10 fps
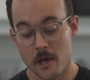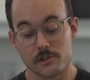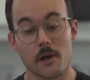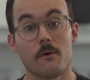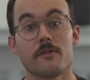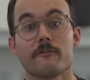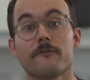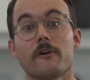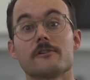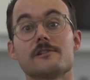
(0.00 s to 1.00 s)
So the
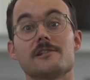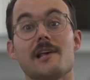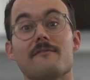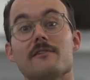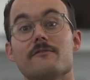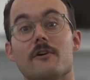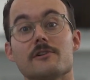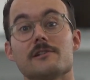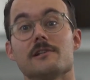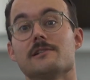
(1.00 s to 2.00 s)
first 7
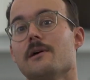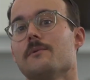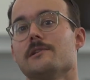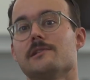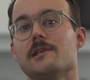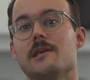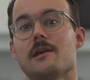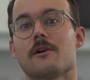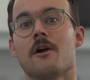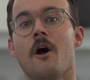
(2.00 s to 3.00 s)
verses that we see
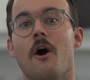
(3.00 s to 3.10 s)
here